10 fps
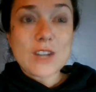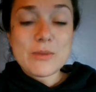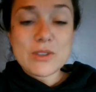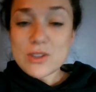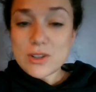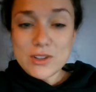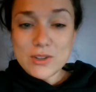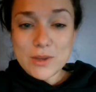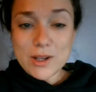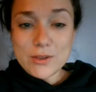just going to do
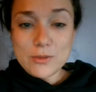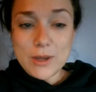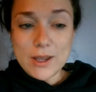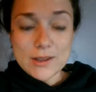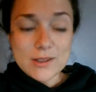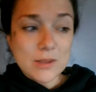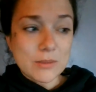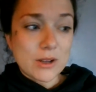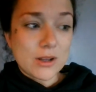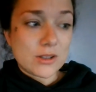what I do best. I'm
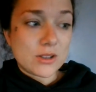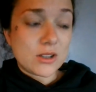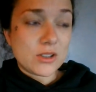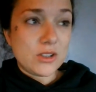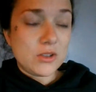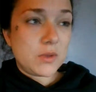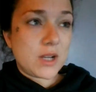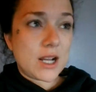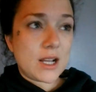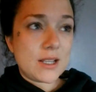going to talk to you
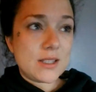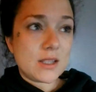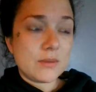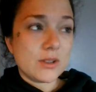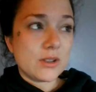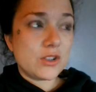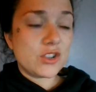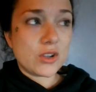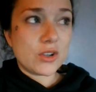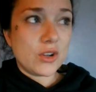guys. I'm going to
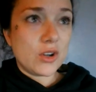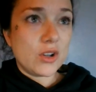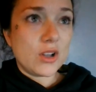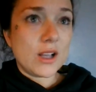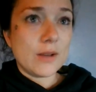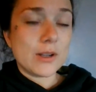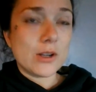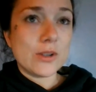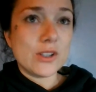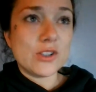journal. I'm
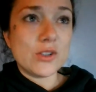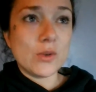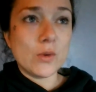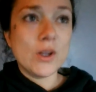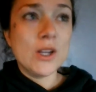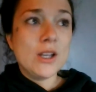going to